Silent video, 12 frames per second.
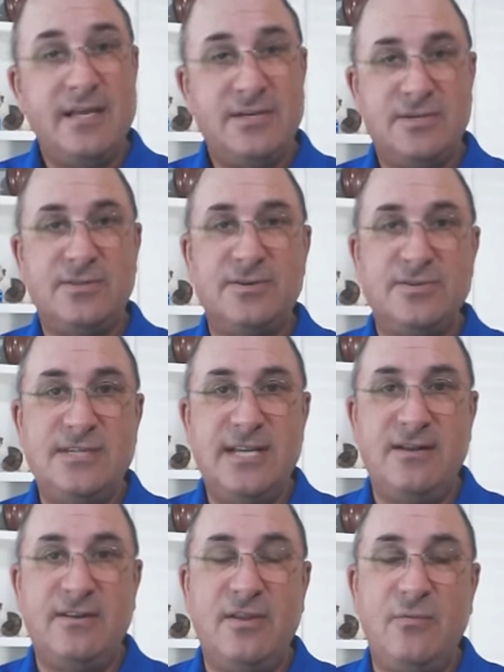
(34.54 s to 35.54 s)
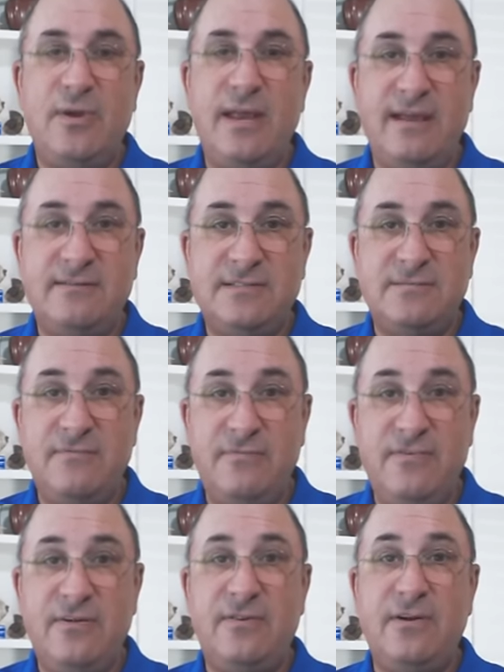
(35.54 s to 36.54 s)
It turns out that we have some
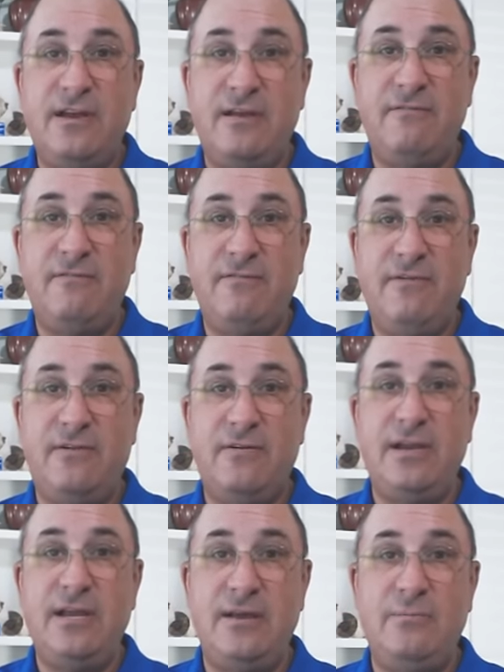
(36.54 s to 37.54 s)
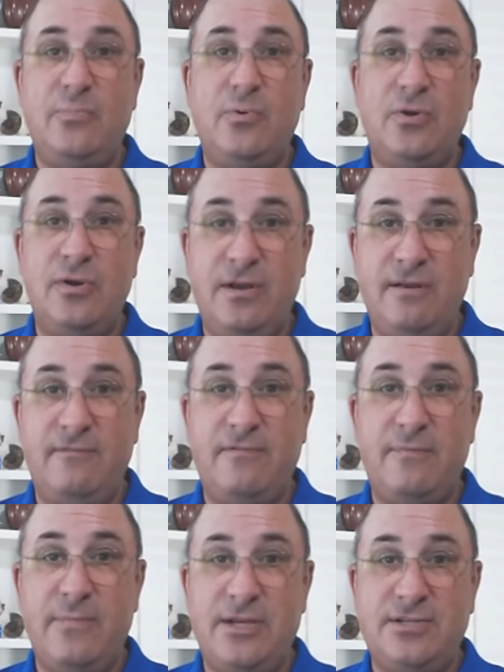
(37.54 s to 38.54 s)
very, very important
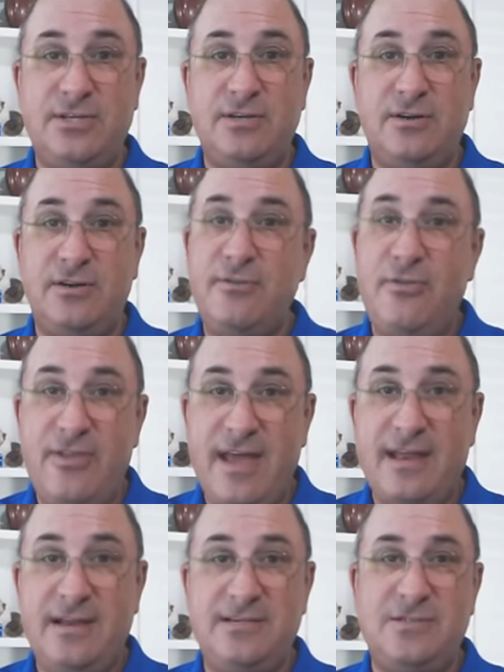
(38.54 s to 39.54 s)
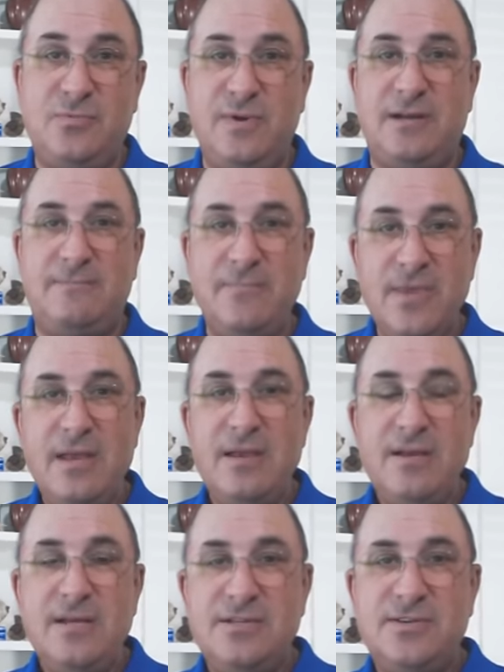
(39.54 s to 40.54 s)
information on that as well.
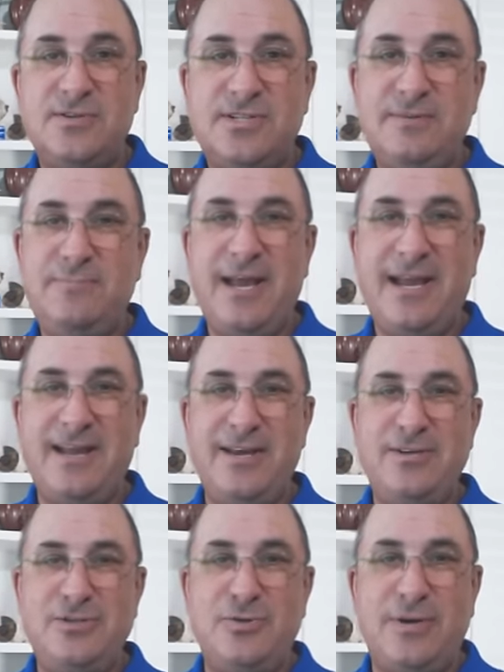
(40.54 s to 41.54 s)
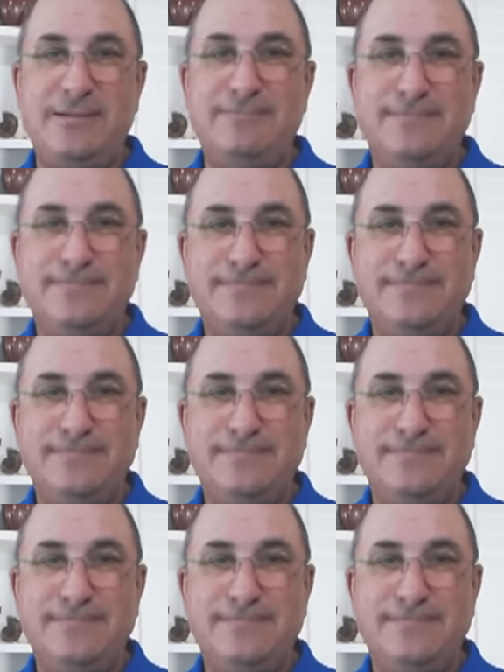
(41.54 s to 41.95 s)
So sit back and enjoy.